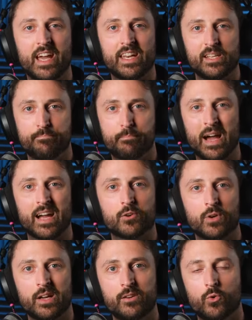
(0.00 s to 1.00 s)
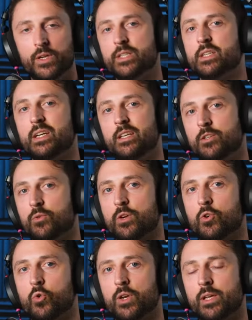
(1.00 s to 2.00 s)
any background noise in your
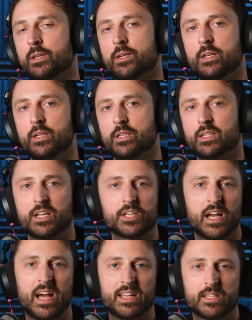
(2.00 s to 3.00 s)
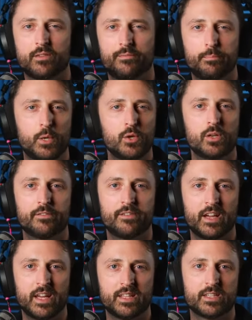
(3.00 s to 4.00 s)
recording, such as computer
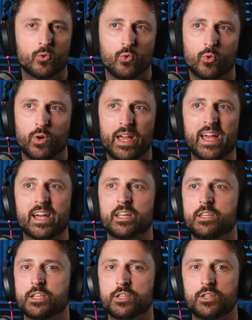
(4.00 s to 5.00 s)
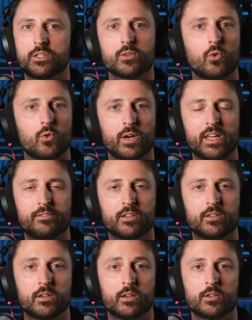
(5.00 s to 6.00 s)
fans or air conditioners or
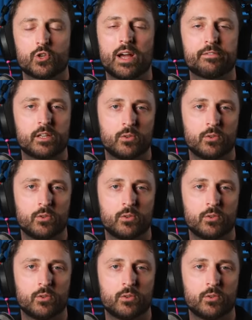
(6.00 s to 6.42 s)
even traffic